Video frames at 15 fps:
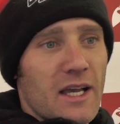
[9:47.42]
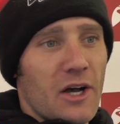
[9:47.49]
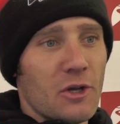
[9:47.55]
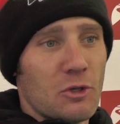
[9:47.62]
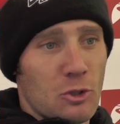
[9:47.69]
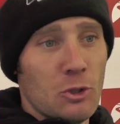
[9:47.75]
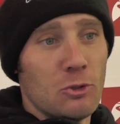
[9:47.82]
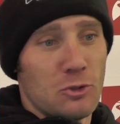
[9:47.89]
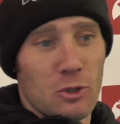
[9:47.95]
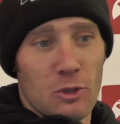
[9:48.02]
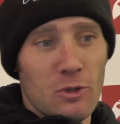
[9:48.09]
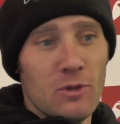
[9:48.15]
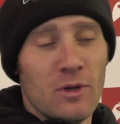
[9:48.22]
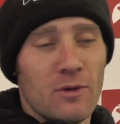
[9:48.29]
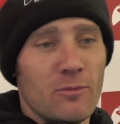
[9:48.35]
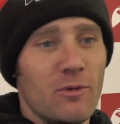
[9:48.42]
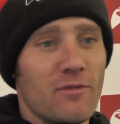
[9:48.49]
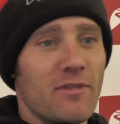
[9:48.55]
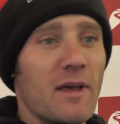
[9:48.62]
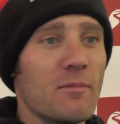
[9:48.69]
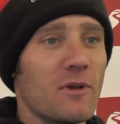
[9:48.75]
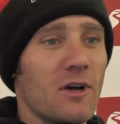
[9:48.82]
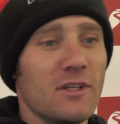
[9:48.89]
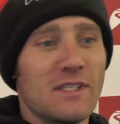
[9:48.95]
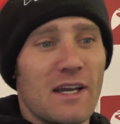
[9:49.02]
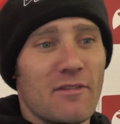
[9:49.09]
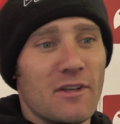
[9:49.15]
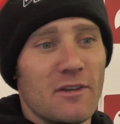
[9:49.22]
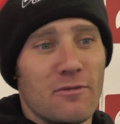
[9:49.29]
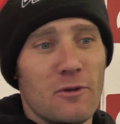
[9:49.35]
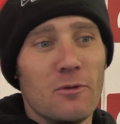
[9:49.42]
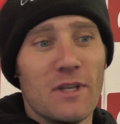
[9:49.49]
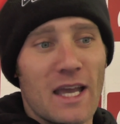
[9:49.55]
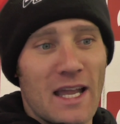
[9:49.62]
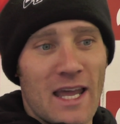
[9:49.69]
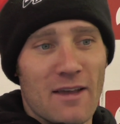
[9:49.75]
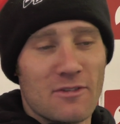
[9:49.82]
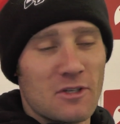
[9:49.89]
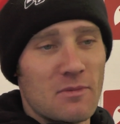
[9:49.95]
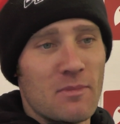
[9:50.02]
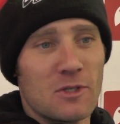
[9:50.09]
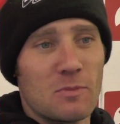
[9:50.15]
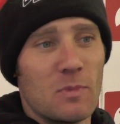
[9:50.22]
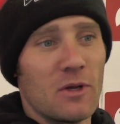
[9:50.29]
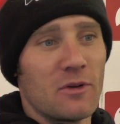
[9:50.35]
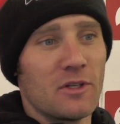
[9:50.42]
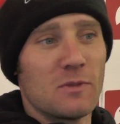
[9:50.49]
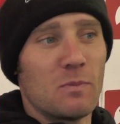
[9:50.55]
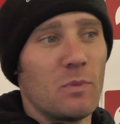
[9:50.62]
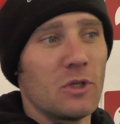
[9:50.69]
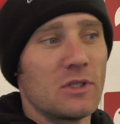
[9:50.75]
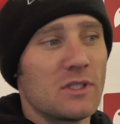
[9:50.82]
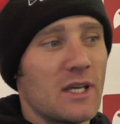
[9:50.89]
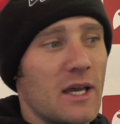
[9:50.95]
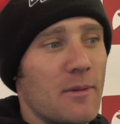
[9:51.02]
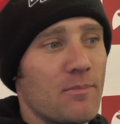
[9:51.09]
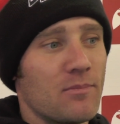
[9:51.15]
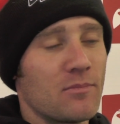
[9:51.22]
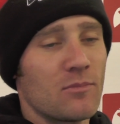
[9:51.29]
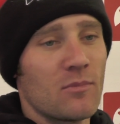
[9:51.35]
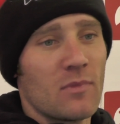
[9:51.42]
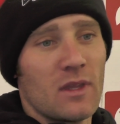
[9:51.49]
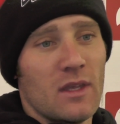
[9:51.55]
I could do with them guys having a few DNFs, I must be honest, but the